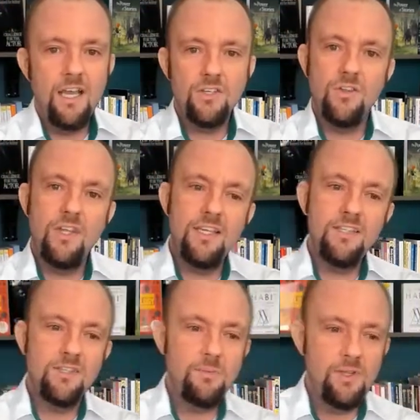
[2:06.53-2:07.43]
So these are
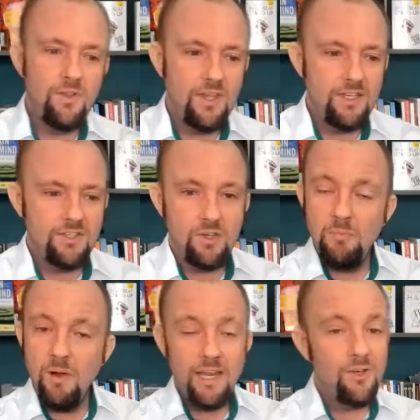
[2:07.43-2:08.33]
some of the things that you
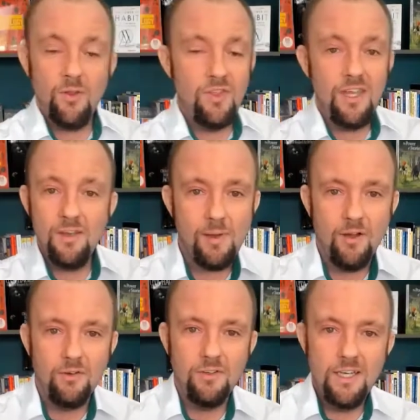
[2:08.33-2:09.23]
might not think about.